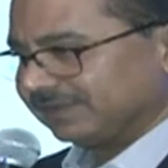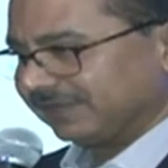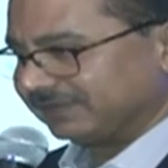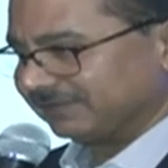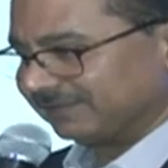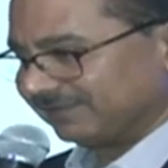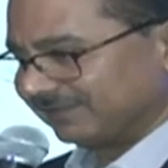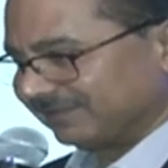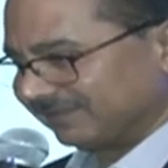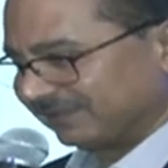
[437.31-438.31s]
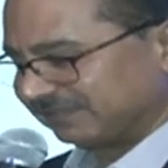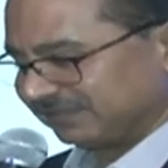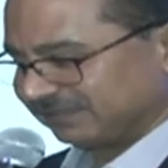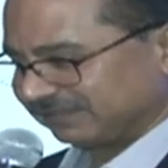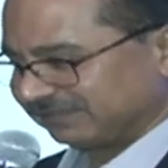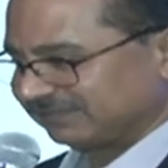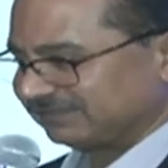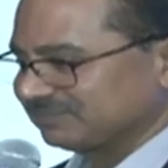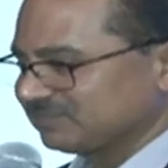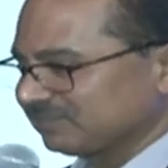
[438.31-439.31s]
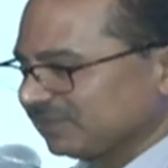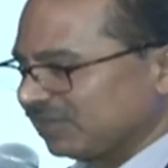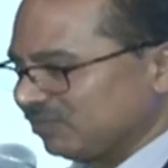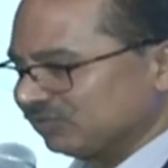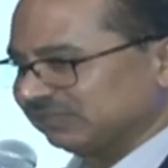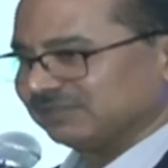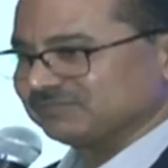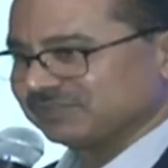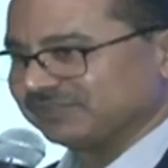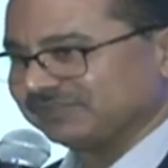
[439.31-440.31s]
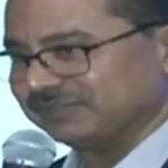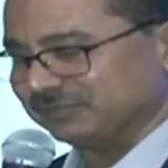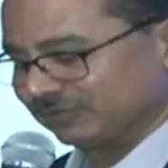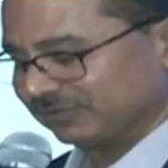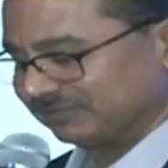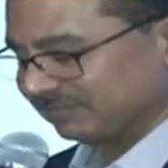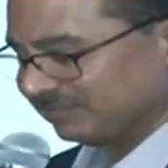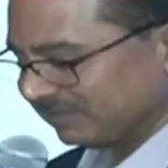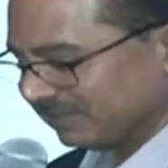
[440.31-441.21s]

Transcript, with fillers: getting restless about something, he would